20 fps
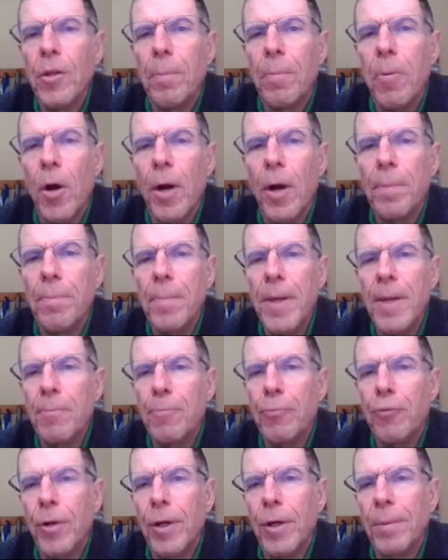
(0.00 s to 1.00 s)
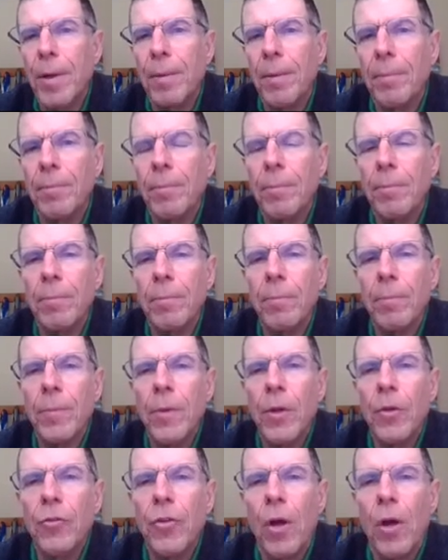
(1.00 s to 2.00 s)
your Part B premium.
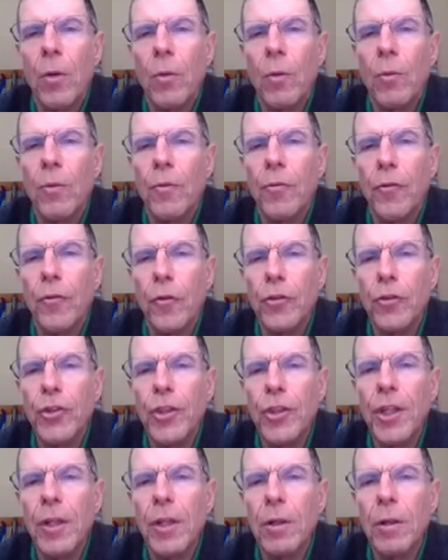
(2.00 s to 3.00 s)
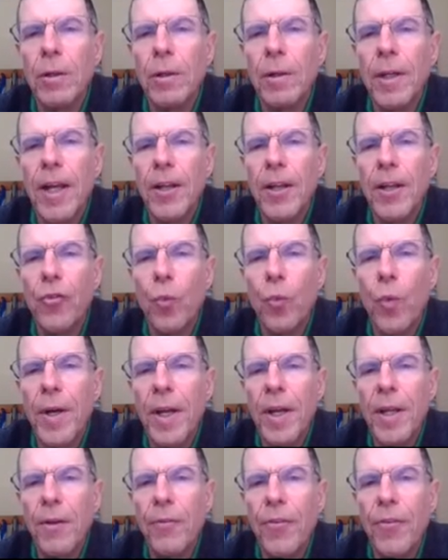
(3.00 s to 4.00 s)
So first tier, it's the
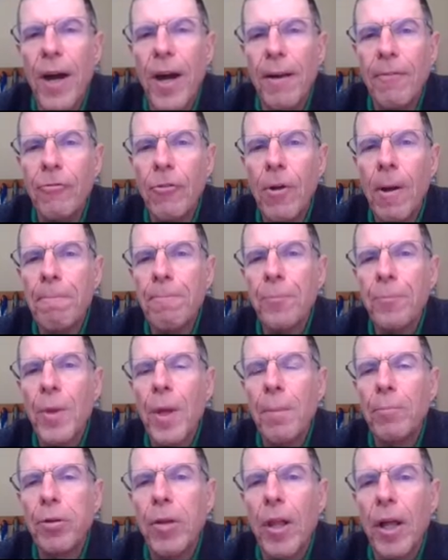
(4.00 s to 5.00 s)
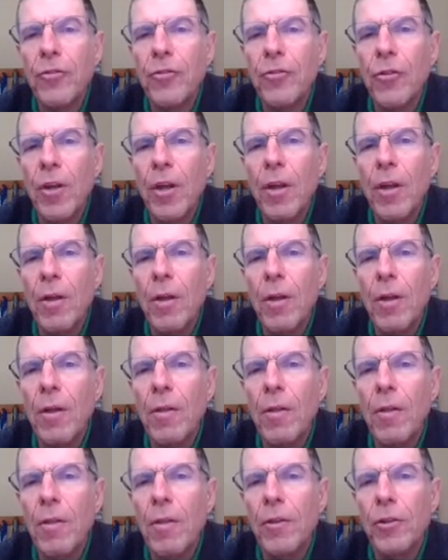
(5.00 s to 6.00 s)
185 plus
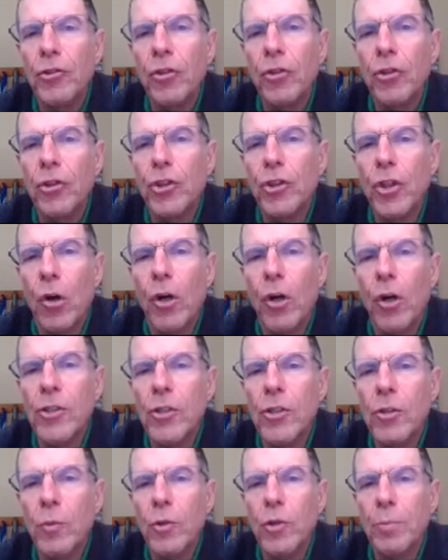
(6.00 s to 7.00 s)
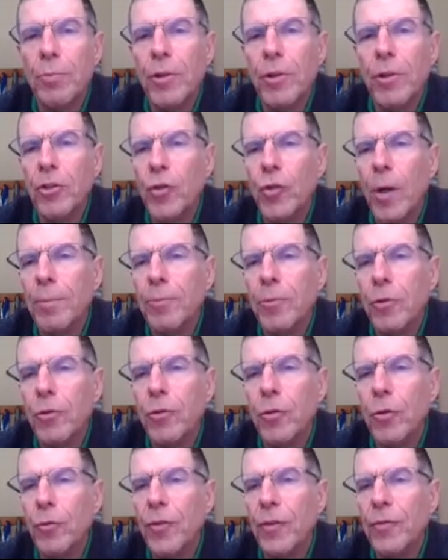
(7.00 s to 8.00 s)
the surcharge, which brings you up to
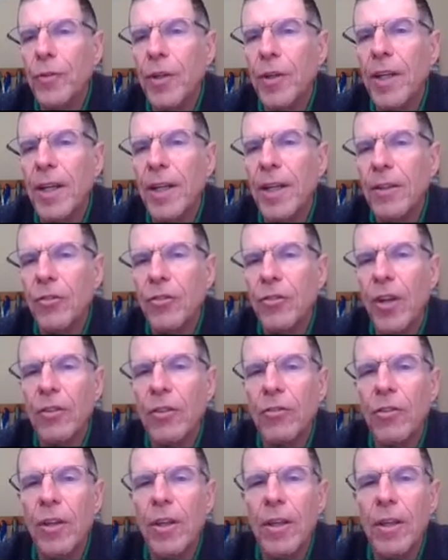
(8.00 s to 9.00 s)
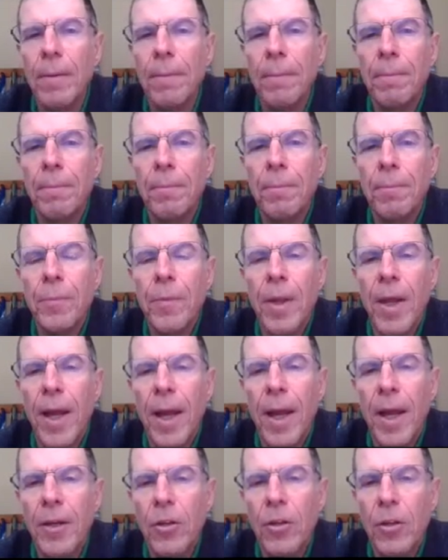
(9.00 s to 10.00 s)
258.60.
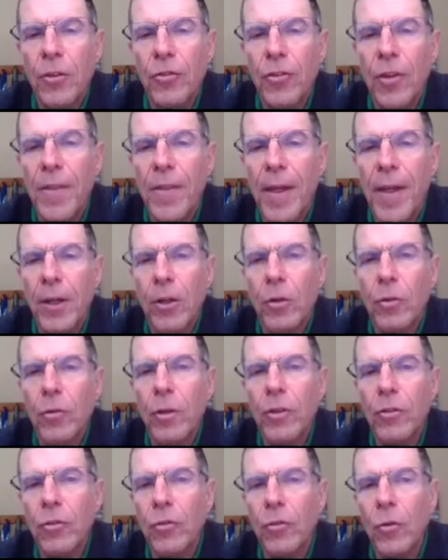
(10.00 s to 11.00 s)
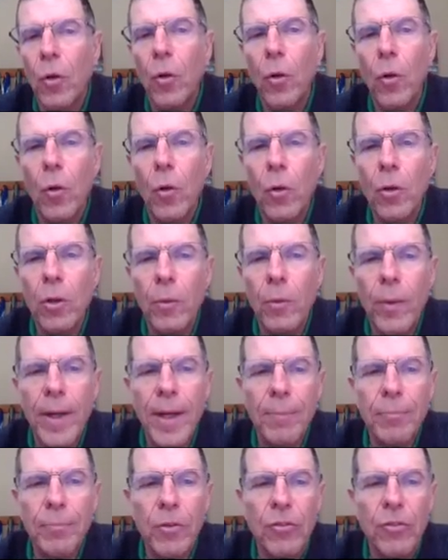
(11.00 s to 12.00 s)
And you can see that increases all the
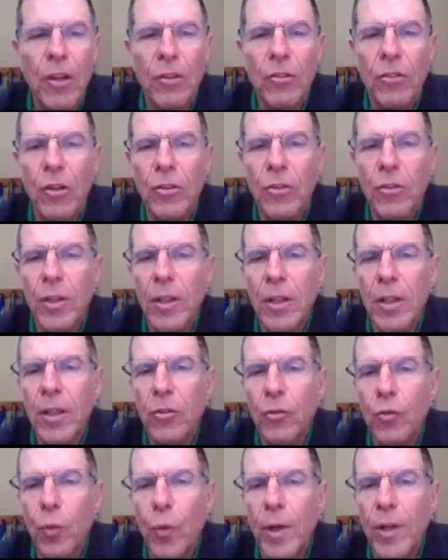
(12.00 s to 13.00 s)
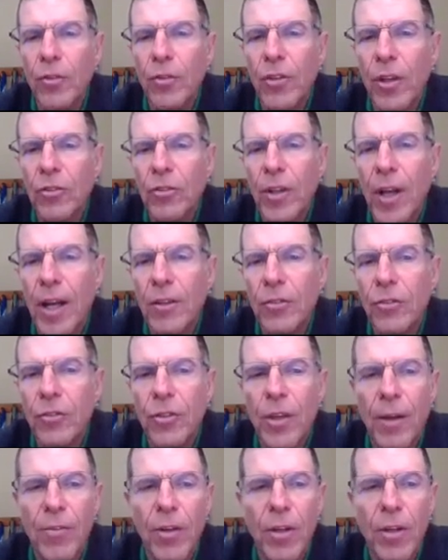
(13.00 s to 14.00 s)
way up to
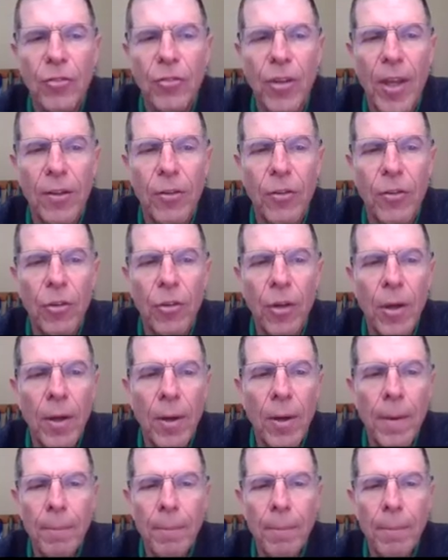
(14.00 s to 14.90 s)
$626.70